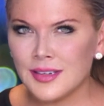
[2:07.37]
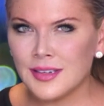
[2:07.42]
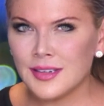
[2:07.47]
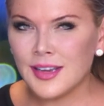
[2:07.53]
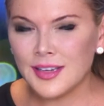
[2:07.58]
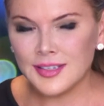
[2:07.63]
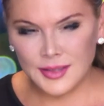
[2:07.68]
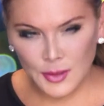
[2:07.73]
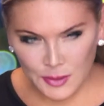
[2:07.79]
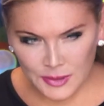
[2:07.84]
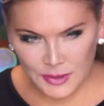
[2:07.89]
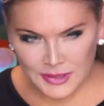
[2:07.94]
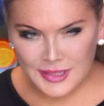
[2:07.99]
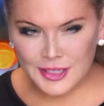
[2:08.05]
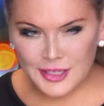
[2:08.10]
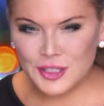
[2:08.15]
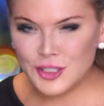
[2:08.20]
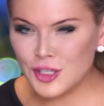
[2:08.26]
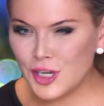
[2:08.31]
Yes, there was an
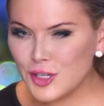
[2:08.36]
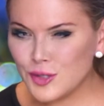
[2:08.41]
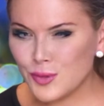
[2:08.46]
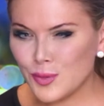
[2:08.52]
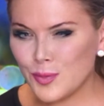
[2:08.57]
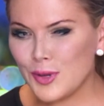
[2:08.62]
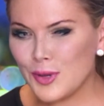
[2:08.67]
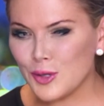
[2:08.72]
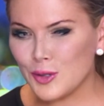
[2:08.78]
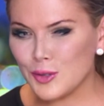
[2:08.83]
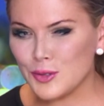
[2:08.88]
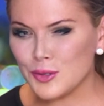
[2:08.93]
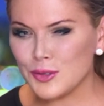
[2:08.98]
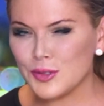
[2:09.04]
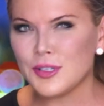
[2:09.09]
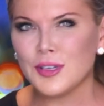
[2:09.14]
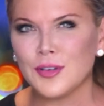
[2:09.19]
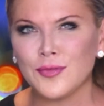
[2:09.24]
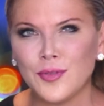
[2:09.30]
exchange with Peter
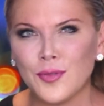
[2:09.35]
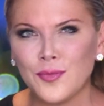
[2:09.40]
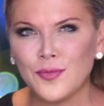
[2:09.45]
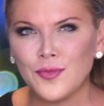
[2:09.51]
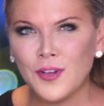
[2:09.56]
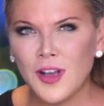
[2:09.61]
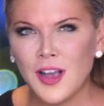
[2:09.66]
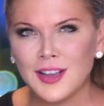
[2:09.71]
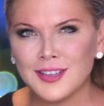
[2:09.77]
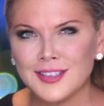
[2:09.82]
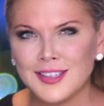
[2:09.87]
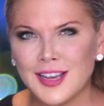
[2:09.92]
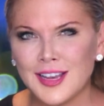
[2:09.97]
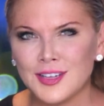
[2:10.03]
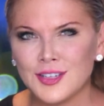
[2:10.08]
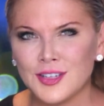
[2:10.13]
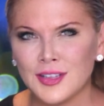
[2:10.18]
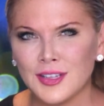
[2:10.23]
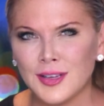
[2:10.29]
Doocy from Fox,
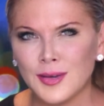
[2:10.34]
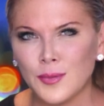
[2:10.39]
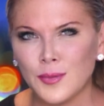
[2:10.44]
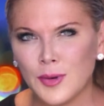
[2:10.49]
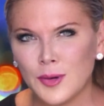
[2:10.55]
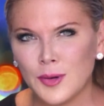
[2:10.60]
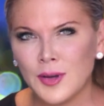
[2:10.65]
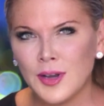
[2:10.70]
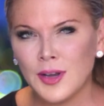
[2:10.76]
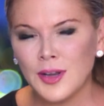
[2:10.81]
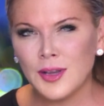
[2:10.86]
actually, where